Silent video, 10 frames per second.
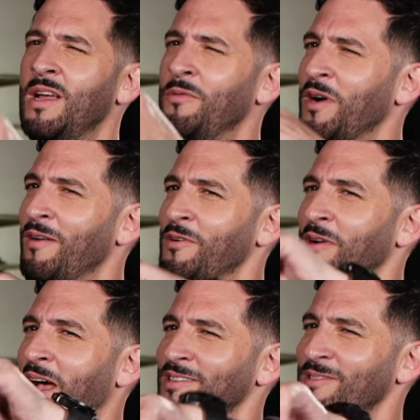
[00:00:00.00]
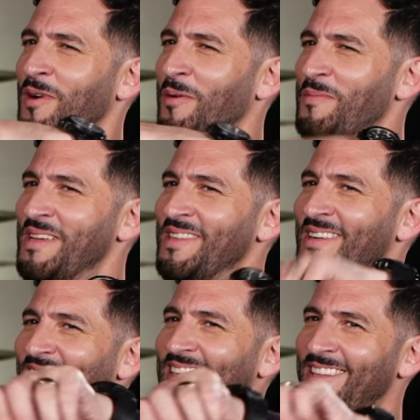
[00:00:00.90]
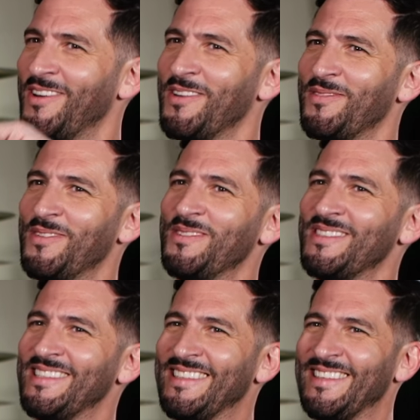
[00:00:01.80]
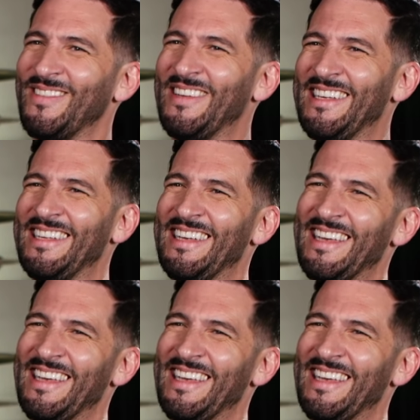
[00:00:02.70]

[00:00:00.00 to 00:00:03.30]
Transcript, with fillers: they were ever asked about me though in their interviews. You know what I mean?